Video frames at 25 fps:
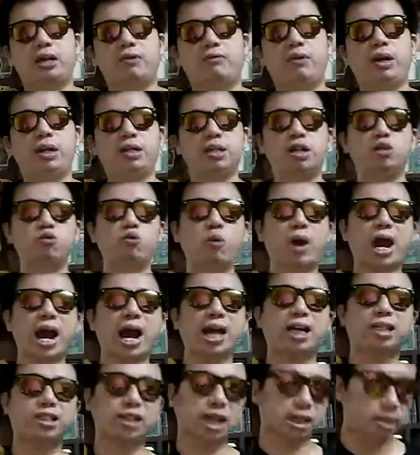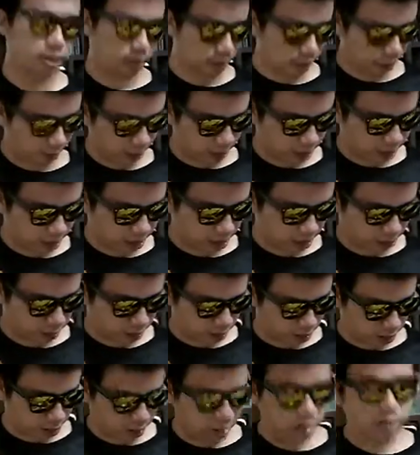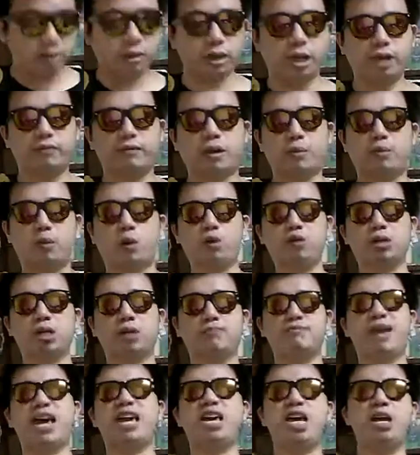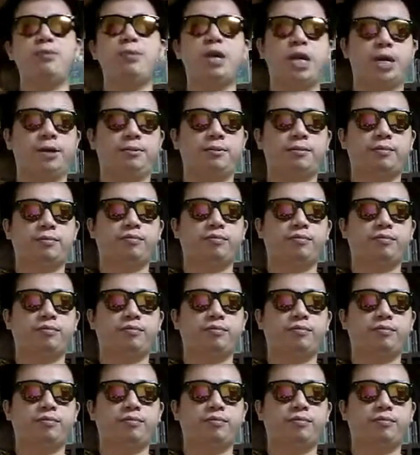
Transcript: The reason why I censor, see, example, if I post a Maggie Me,